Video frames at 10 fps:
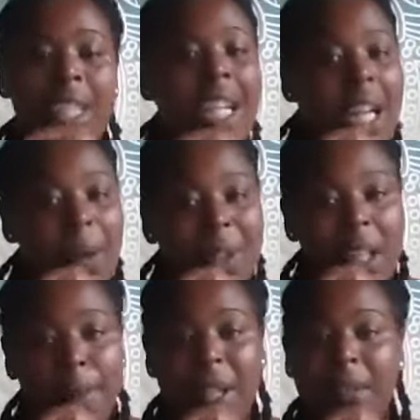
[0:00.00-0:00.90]
How are they
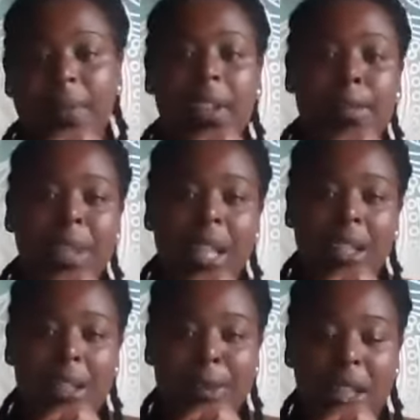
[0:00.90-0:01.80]
benefiting me at
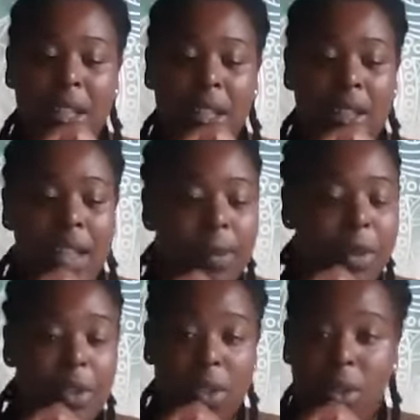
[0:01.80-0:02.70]
this particular time?
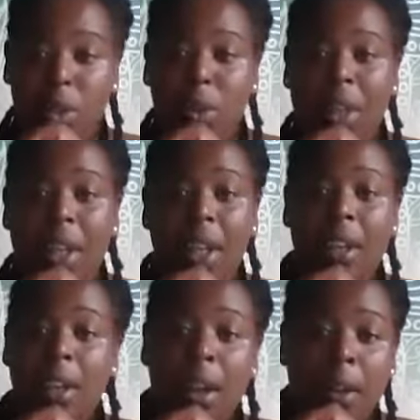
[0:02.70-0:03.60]
Because it's all here
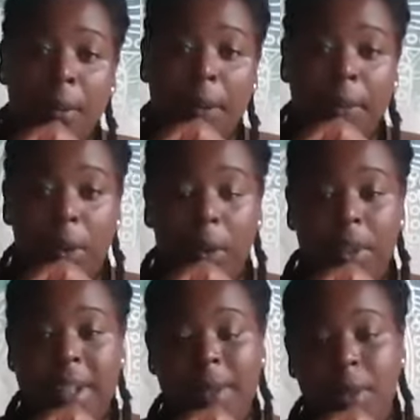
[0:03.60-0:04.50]
for
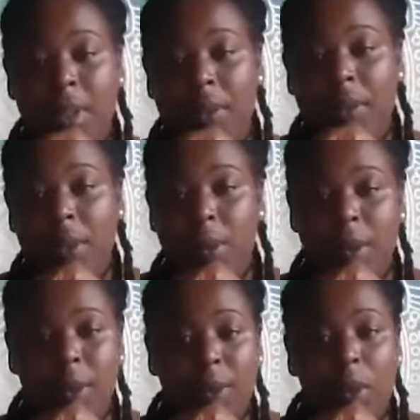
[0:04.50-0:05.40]
this wish fulfillment,
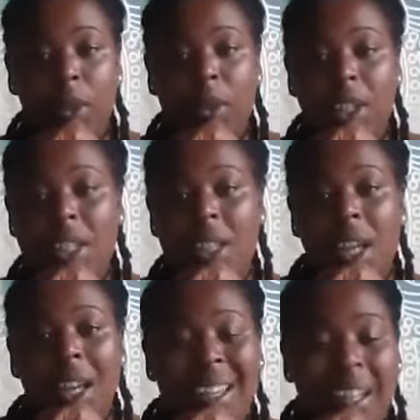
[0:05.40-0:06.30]
for this
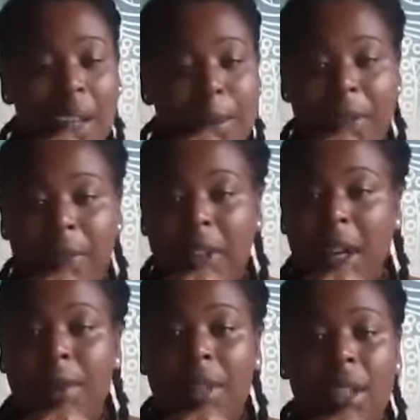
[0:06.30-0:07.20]
happy
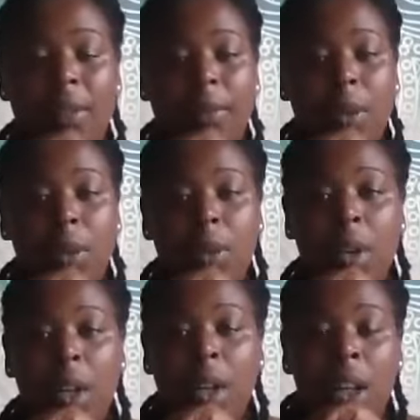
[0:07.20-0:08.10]
family, for
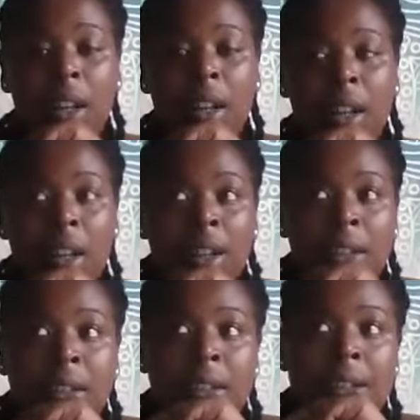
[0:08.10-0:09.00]

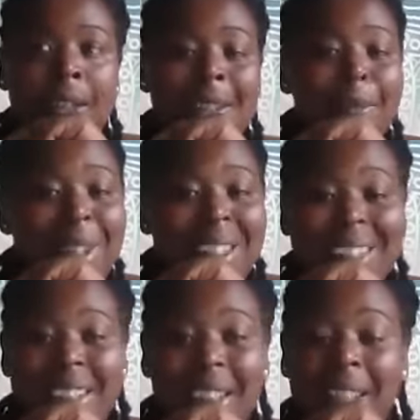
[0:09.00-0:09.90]

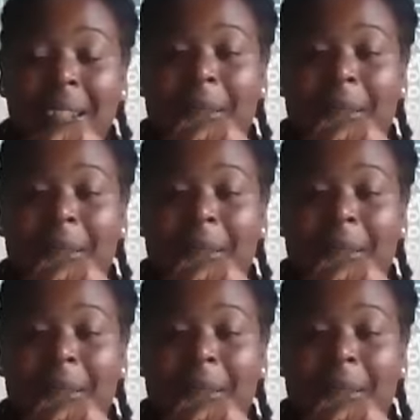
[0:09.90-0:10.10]
stability,